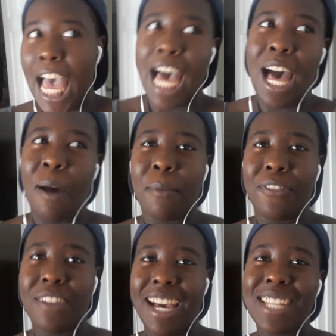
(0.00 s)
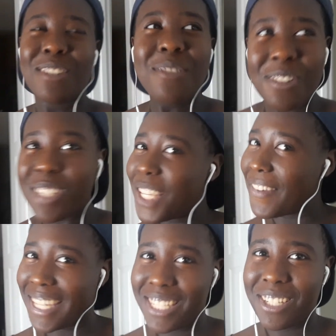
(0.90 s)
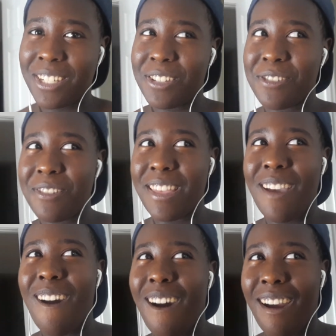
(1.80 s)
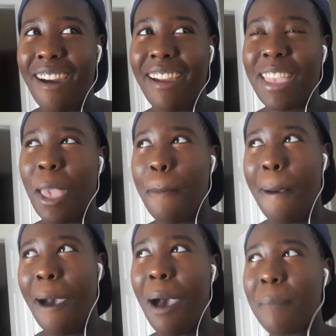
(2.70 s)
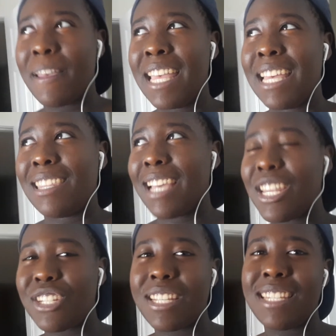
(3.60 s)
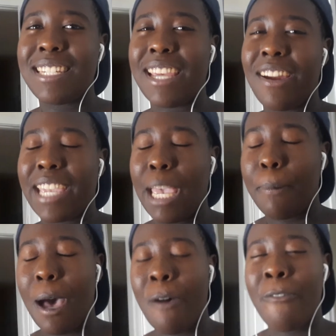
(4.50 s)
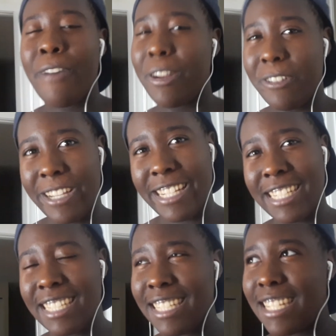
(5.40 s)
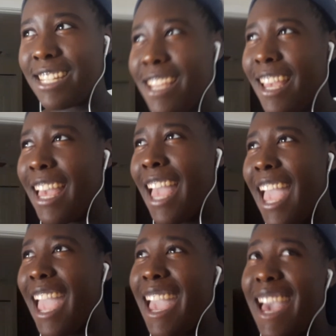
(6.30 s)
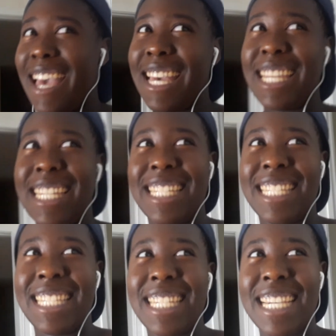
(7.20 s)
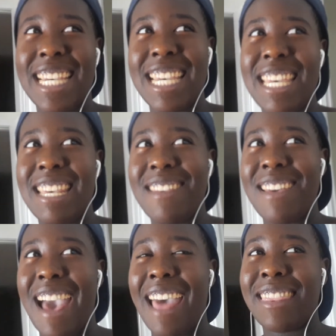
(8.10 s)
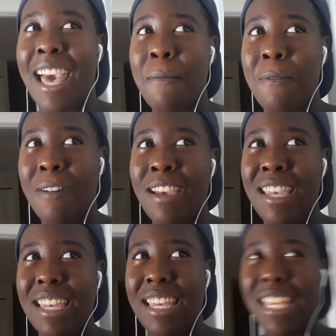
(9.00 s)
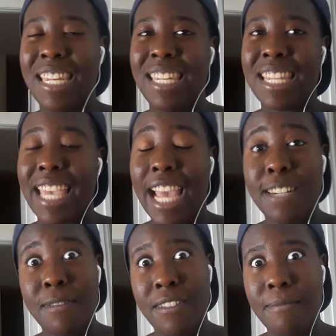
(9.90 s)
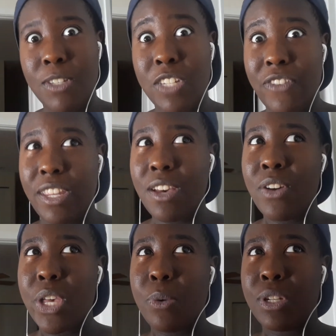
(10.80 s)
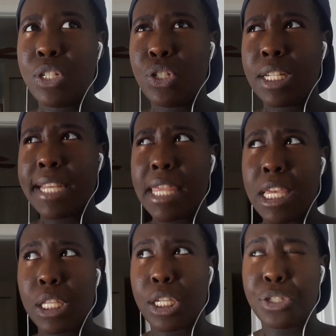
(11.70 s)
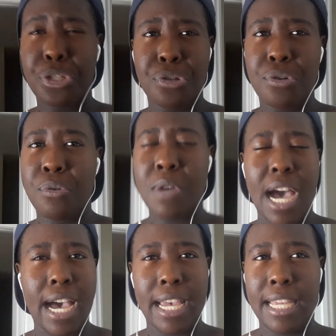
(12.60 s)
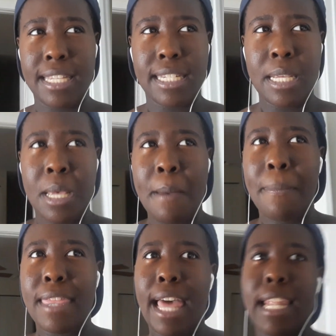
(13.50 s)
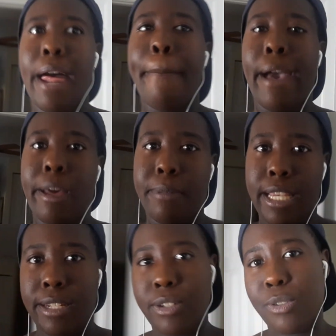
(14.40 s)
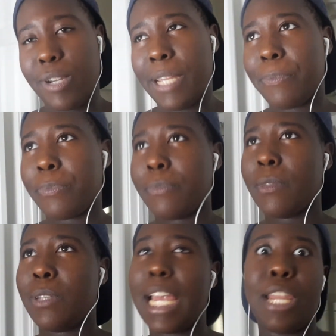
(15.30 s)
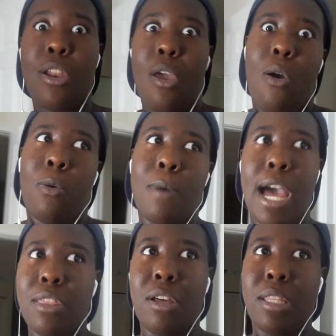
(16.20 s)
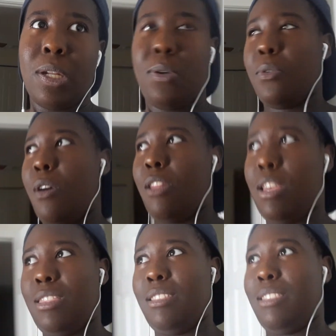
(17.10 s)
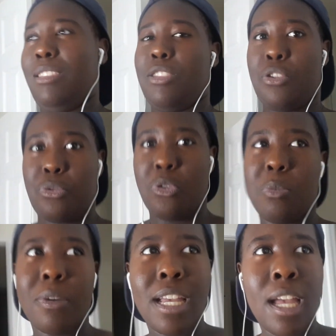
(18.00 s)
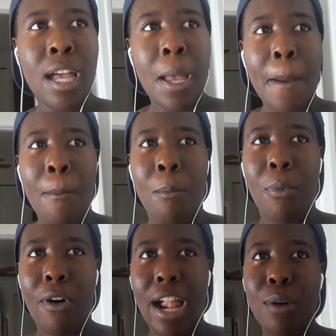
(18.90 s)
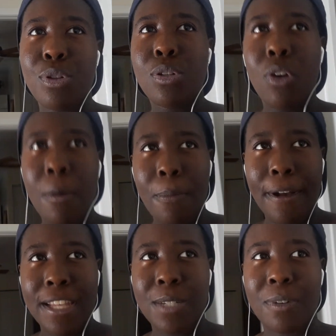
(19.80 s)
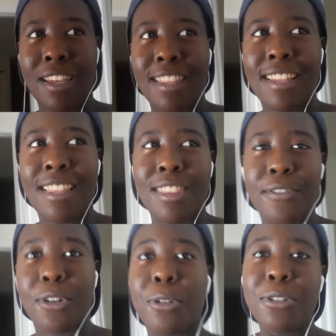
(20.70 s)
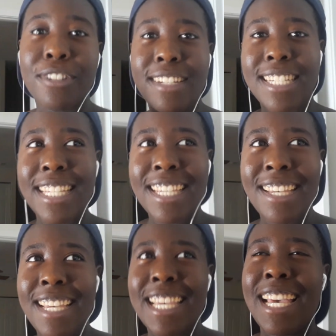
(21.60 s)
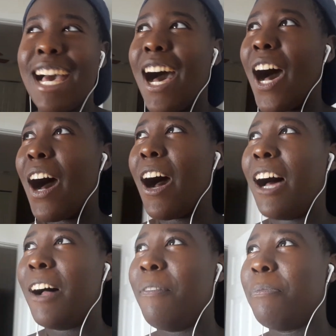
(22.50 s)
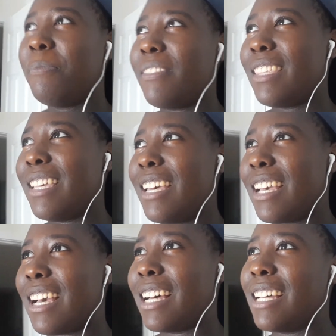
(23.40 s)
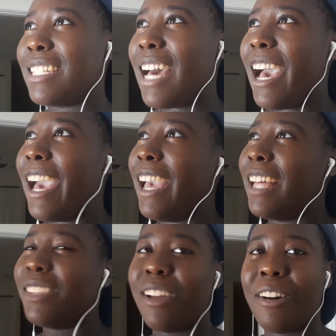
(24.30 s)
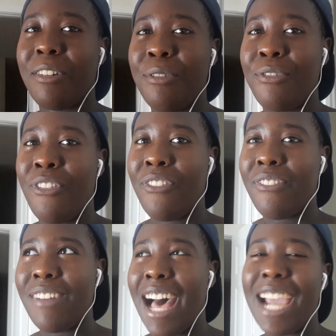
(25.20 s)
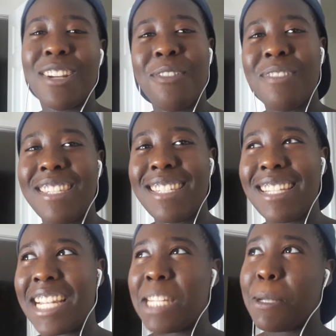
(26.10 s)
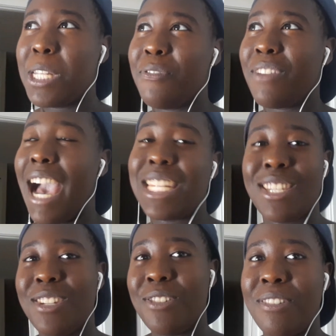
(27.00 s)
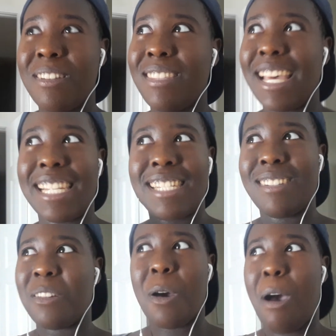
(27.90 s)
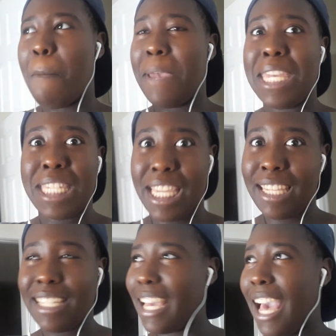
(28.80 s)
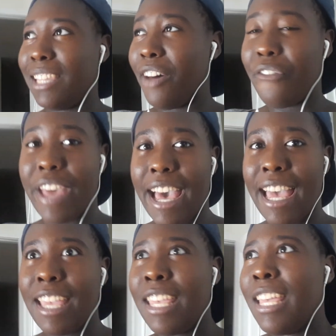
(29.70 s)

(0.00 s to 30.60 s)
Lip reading: If you guys don't know TVXQ, they are K-pop legends. They are K-pop veterans. And at that point in the Catch Me music video, it was just, I think, like 2 guys. But they had a lot of backup dancers, right? I didn't know. I thought that they were all like the group. Boy, I was so impressed with the vocals. Because I love high notes, especially if guys can do it. That's amazing. Like, I love that.